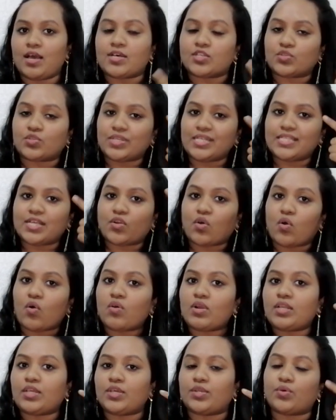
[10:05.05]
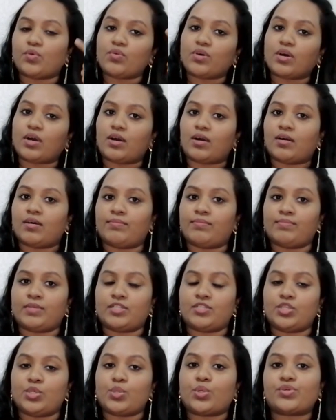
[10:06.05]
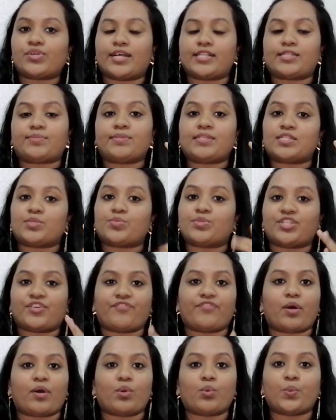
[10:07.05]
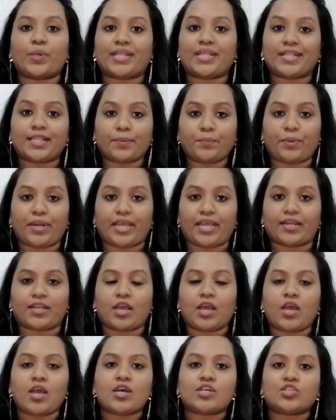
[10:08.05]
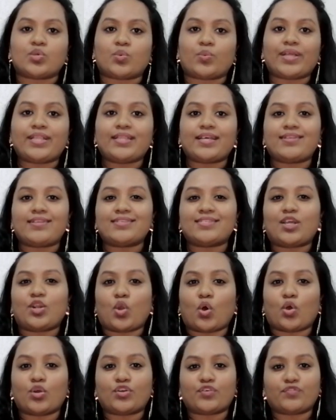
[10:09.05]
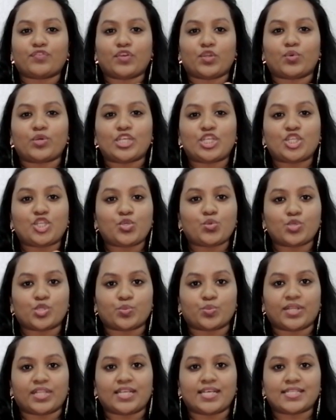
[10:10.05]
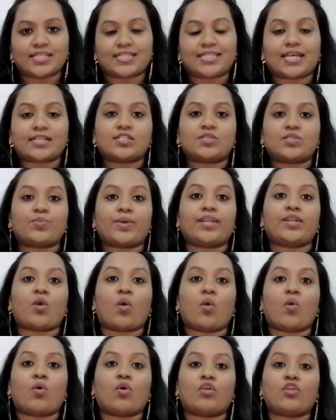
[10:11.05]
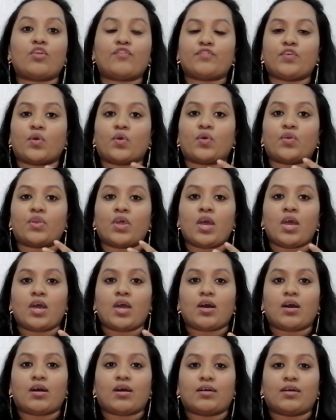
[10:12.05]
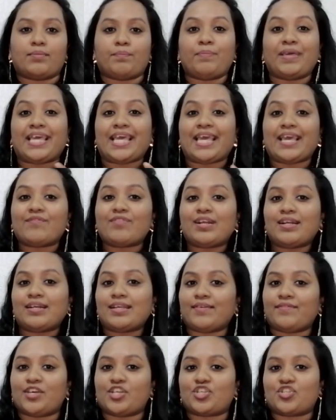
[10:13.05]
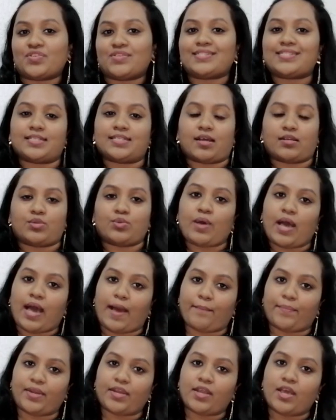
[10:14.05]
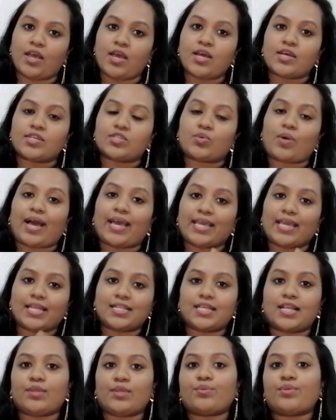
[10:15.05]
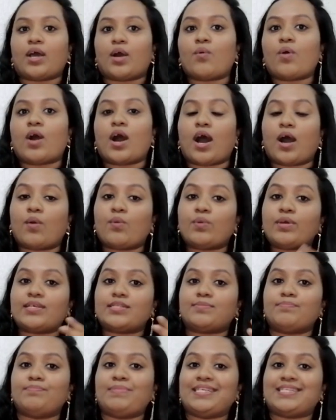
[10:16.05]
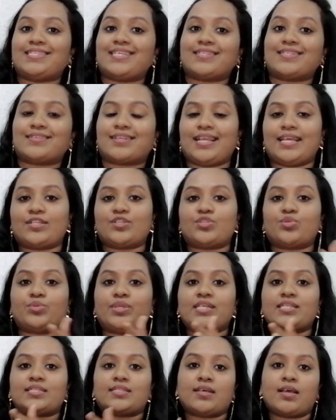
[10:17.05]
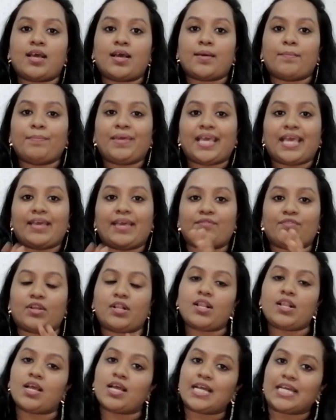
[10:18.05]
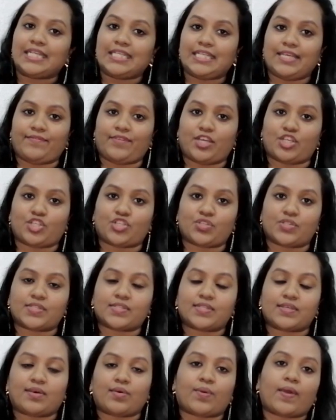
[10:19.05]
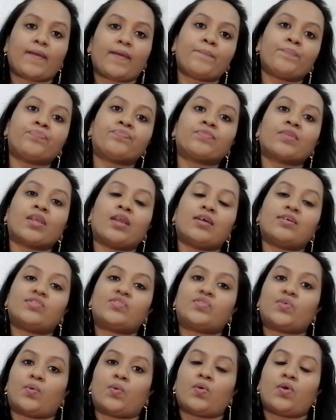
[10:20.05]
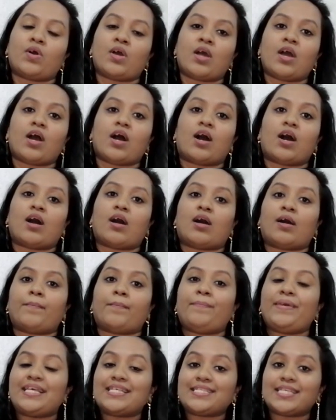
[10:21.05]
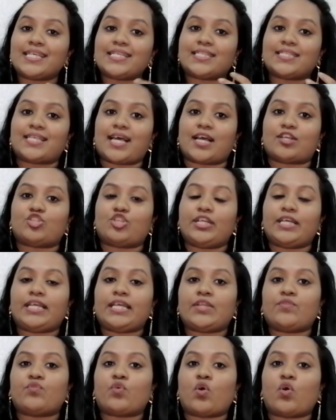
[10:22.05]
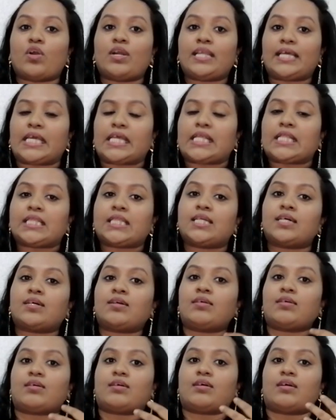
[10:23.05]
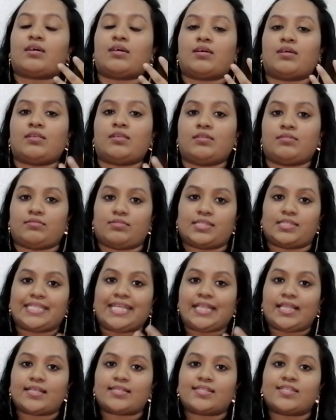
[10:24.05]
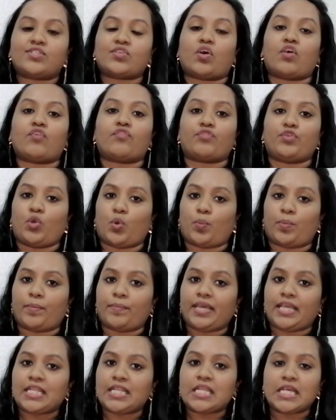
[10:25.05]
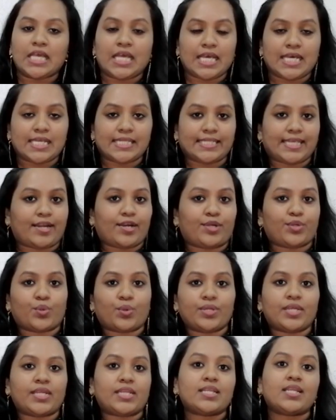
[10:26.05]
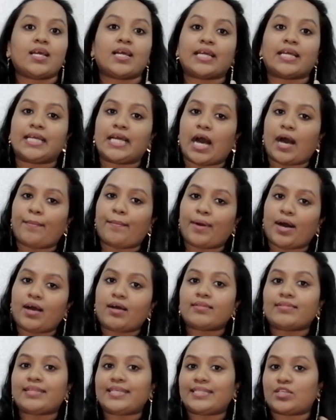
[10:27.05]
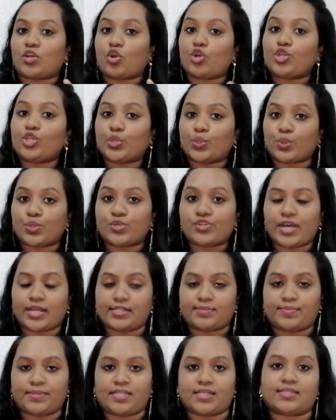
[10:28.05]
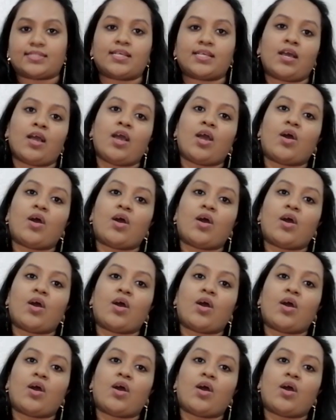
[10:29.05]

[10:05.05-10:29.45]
So these are all neurotransmitters which are found within the brain. So when there is a lot of issues with this, that is when all of your behavioral deviations start to happen. So I can tell you now how is B6 related to these behavioral deviations. Okay, so B6 is actually involved in the synthesis of dopamine, serotonin, GABA. These are all neurotransmitters.